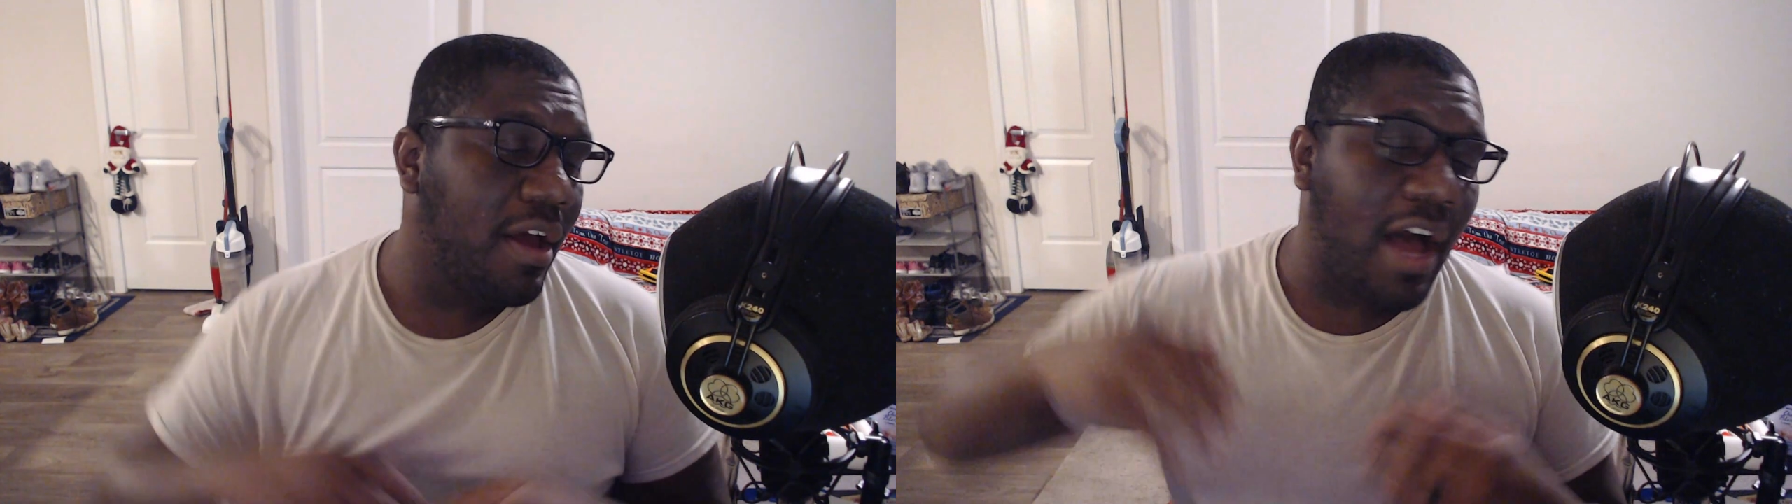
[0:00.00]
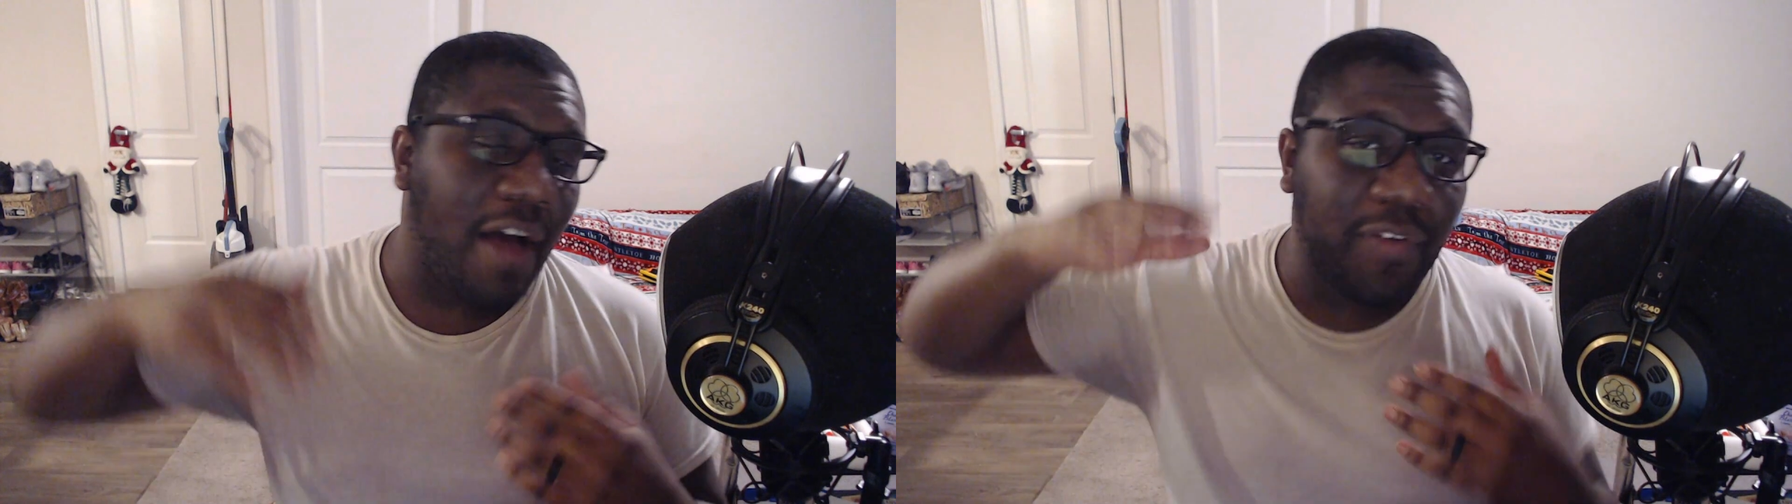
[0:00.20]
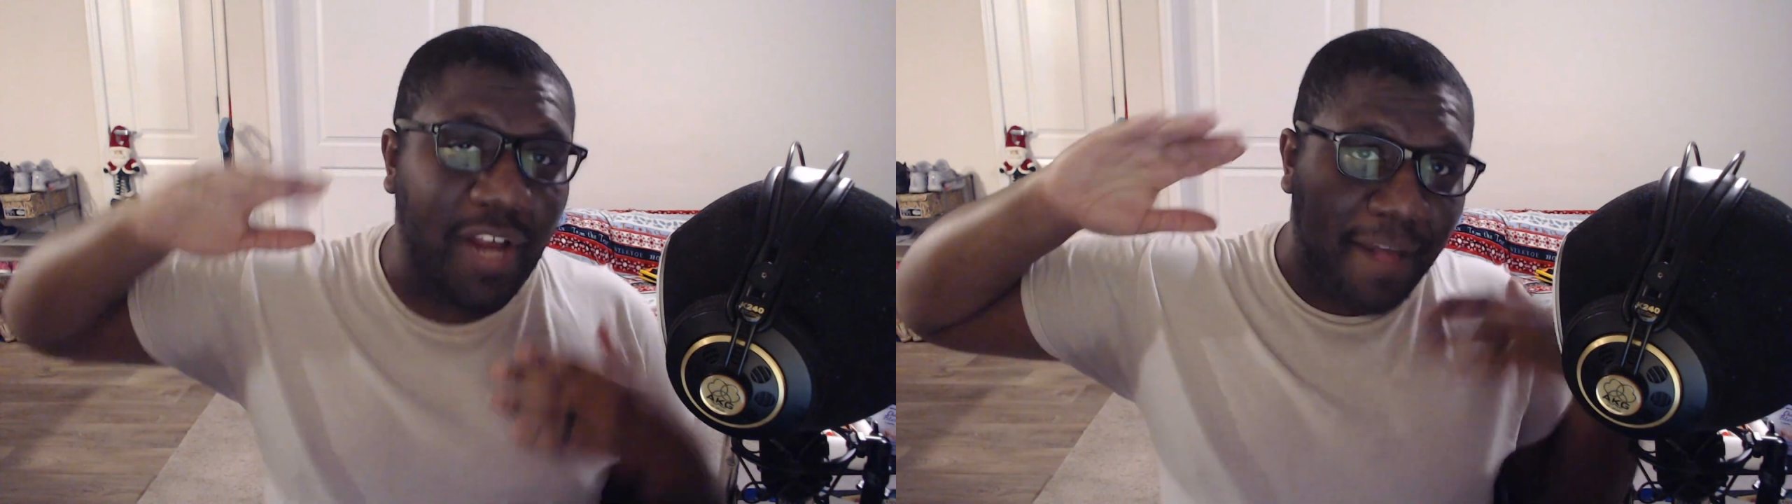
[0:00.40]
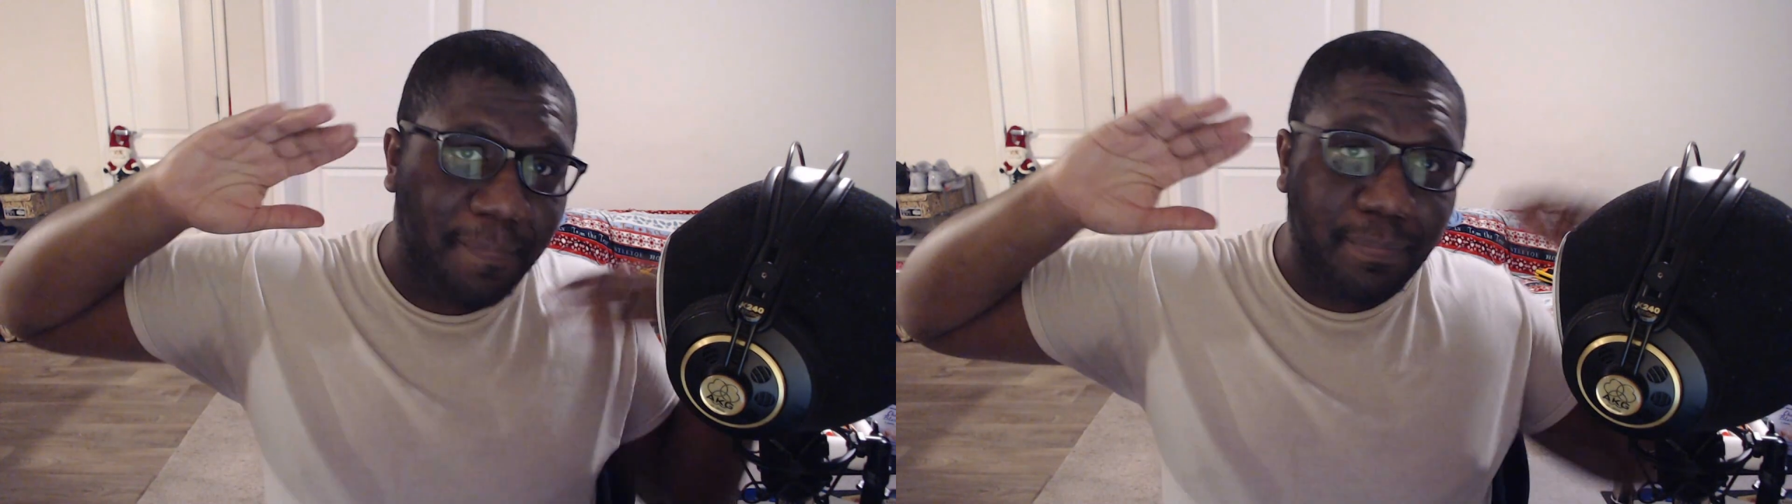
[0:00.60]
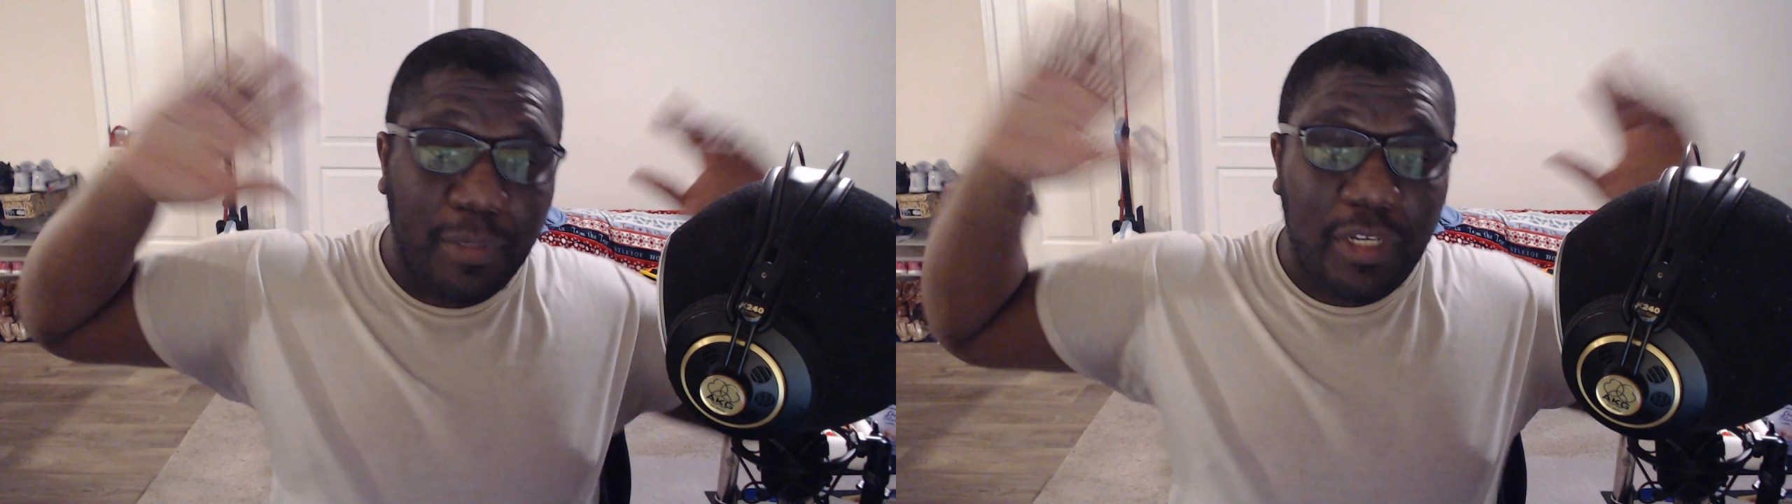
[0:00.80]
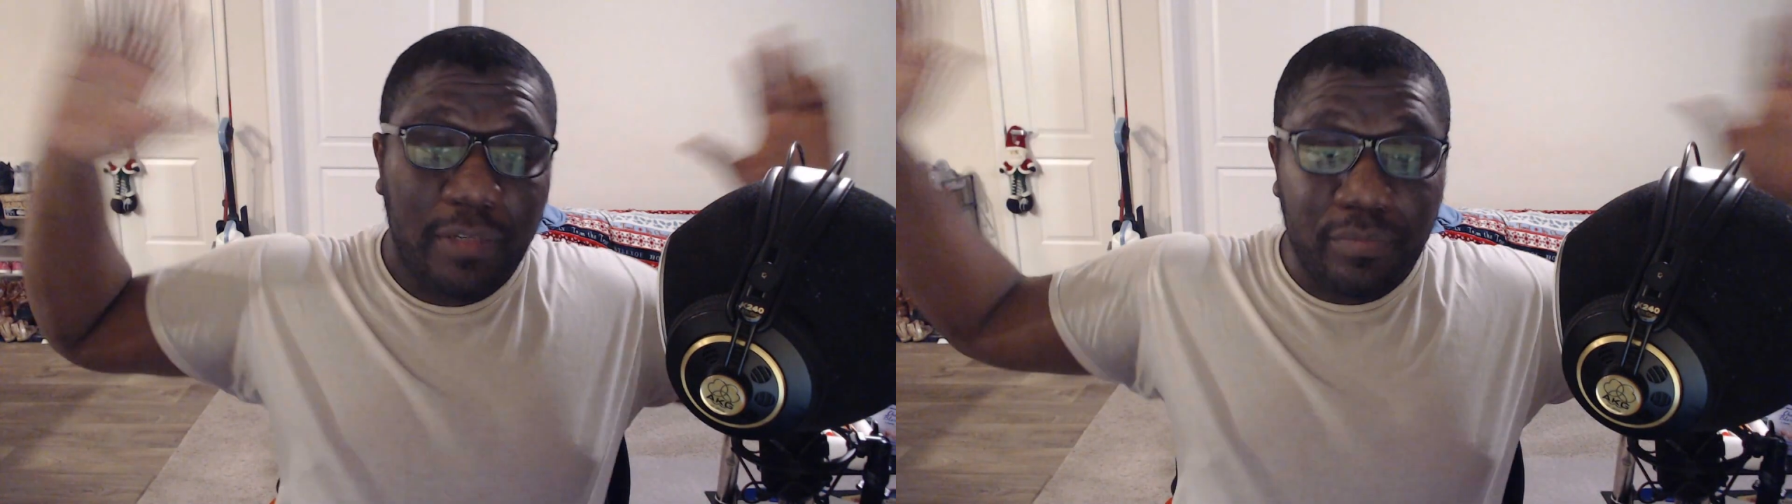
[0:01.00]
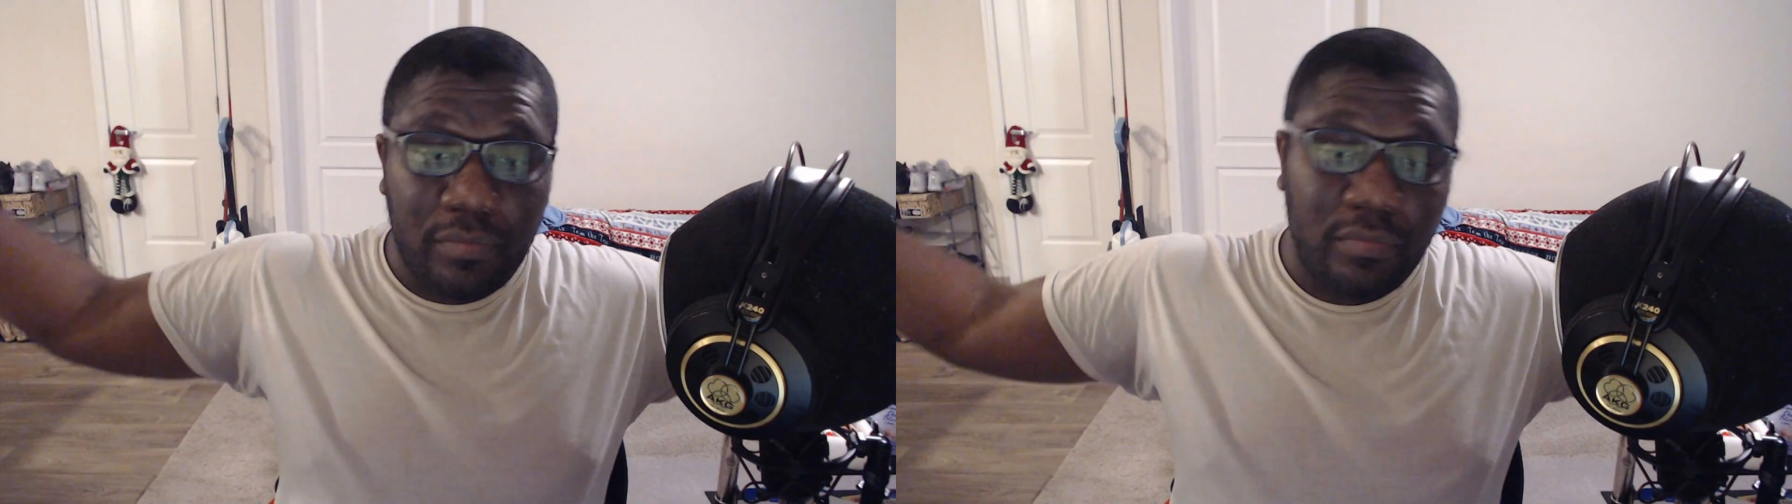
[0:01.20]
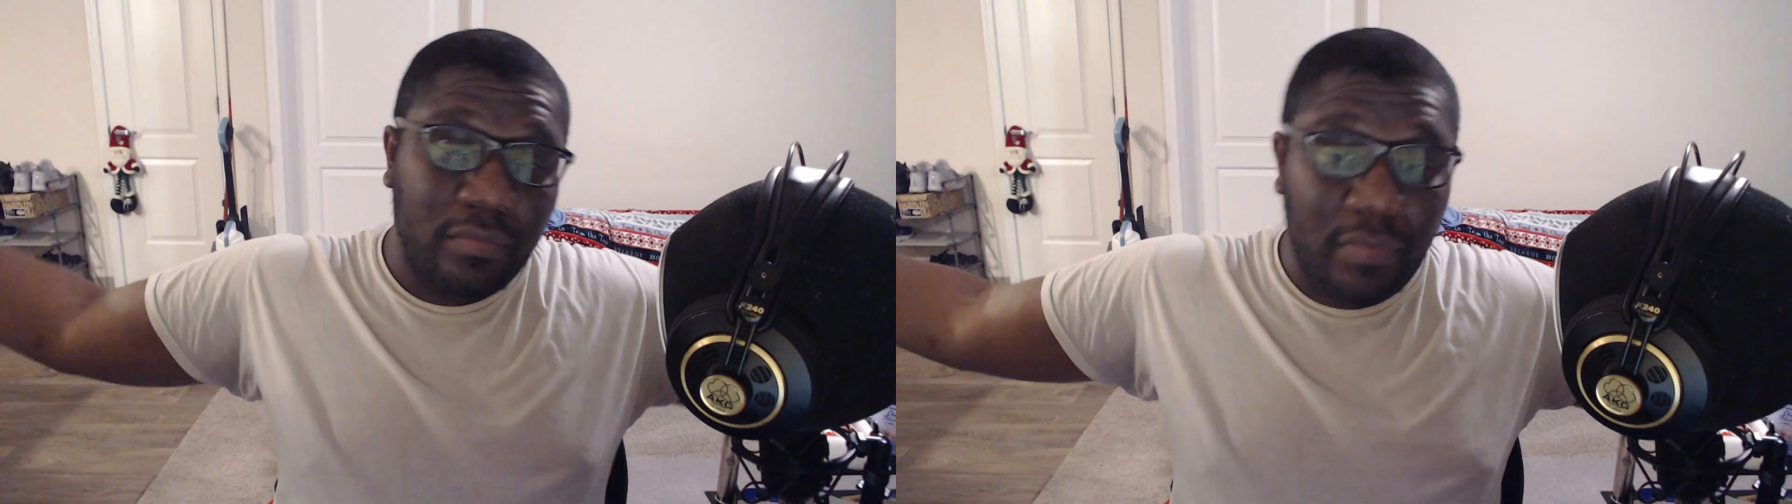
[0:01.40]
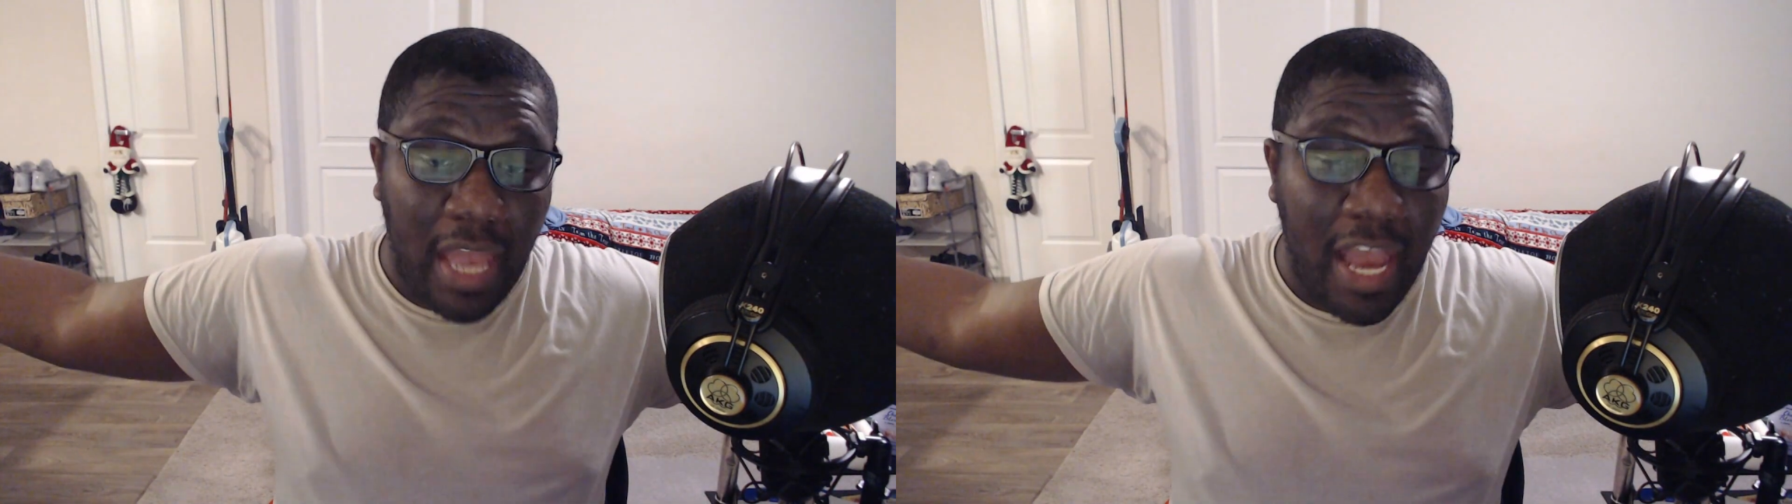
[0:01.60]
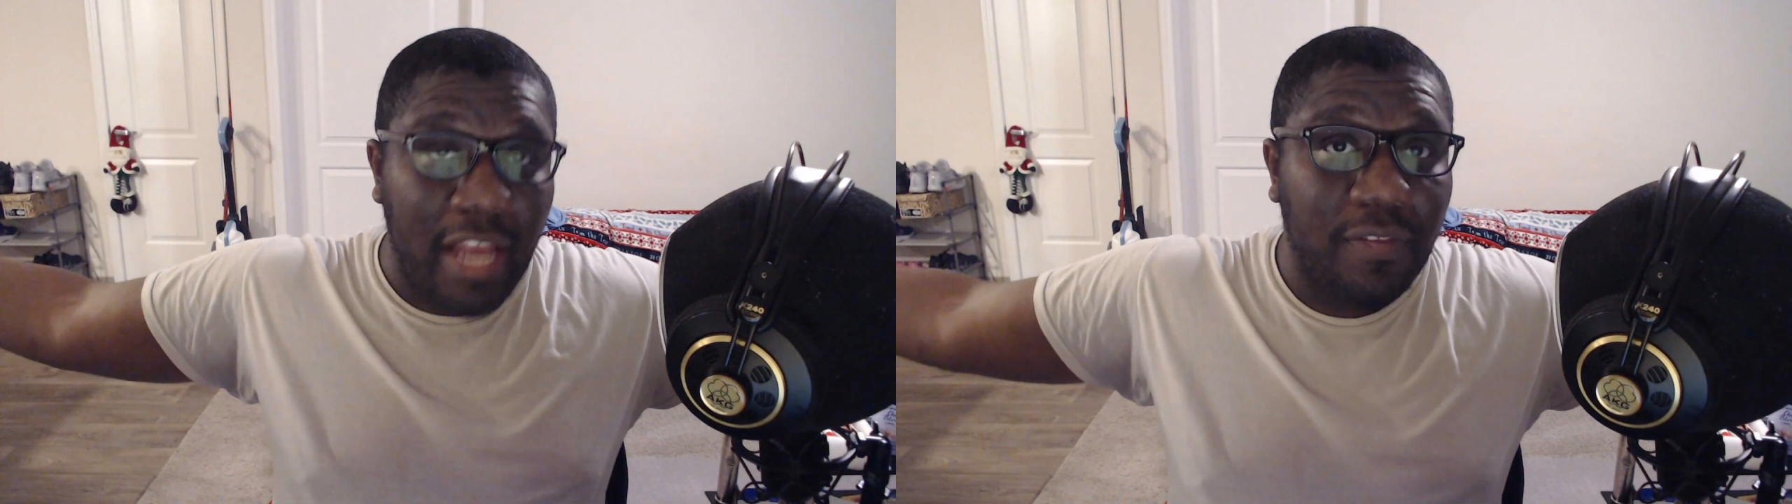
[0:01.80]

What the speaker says: I forgot, but hey,